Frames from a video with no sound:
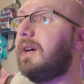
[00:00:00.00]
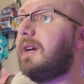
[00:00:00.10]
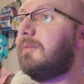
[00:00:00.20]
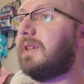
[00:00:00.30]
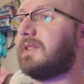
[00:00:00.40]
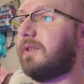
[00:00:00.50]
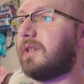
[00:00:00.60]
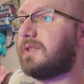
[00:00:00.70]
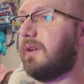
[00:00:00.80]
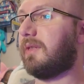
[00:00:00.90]
Let's have a
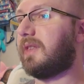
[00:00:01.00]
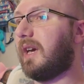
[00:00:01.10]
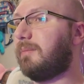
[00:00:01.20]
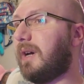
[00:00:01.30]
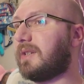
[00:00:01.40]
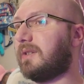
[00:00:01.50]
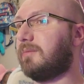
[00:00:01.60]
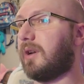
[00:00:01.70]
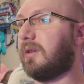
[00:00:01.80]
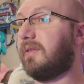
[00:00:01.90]
look. So, third person
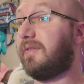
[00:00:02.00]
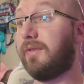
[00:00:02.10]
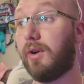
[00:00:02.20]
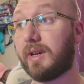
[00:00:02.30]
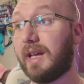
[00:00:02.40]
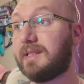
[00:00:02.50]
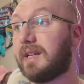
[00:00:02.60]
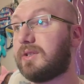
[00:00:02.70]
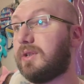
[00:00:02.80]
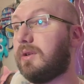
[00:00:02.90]
model, 4K
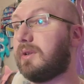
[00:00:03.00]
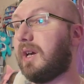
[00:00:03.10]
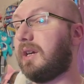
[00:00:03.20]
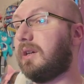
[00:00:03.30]
texture, okay.